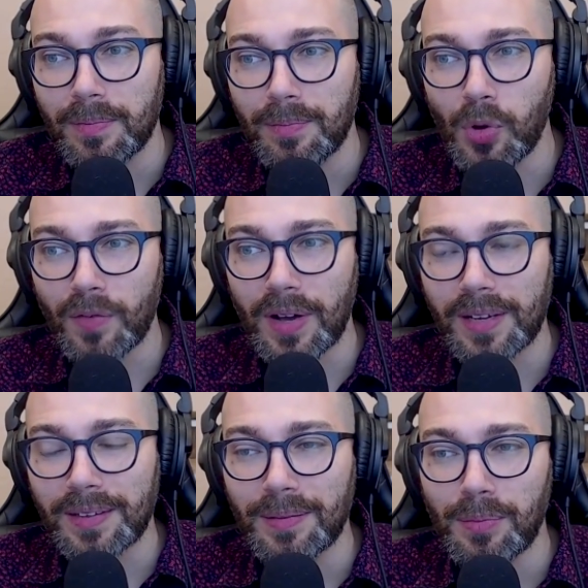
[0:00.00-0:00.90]

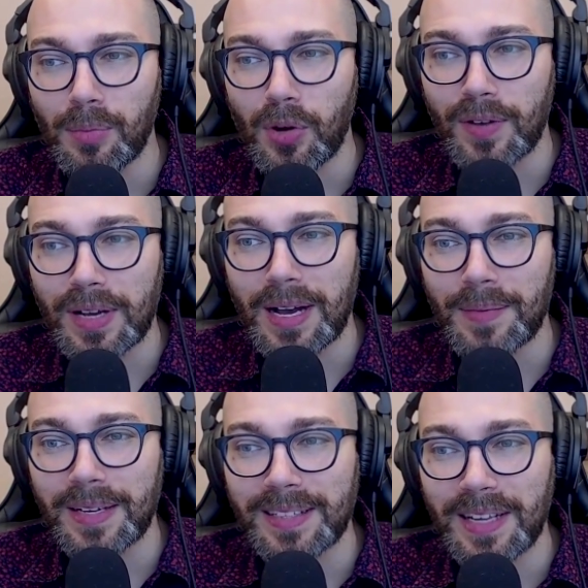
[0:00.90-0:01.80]
more of a
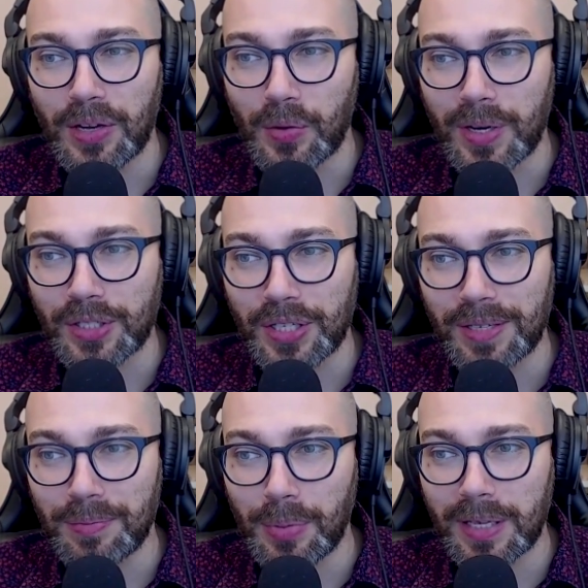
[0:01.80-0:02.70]
comment than a
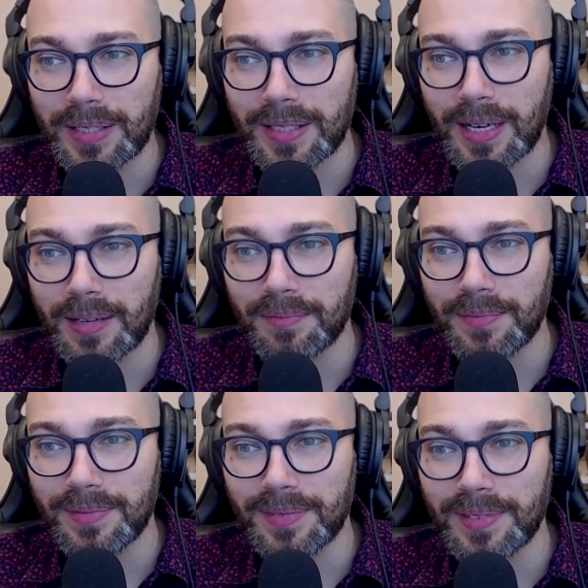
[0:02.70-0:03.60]
question. But
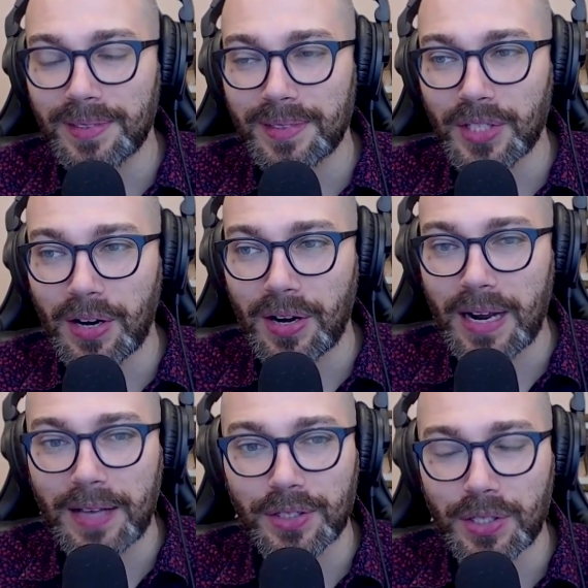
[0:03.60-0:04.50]
Sarah
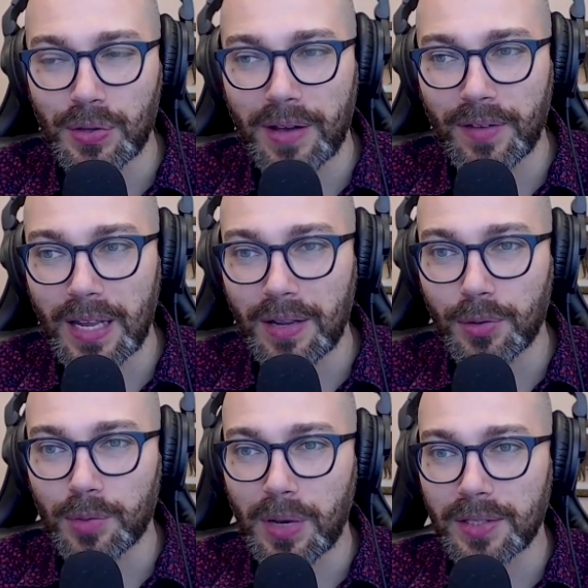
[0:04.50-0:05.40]
and Alyson, do you have any
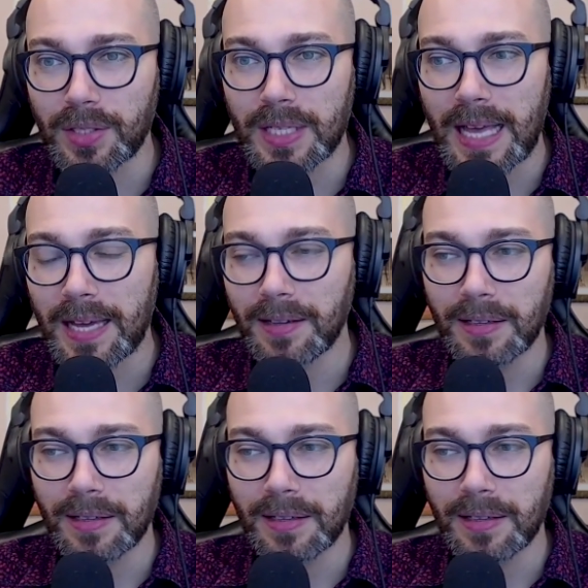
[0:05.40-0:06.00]
response to that?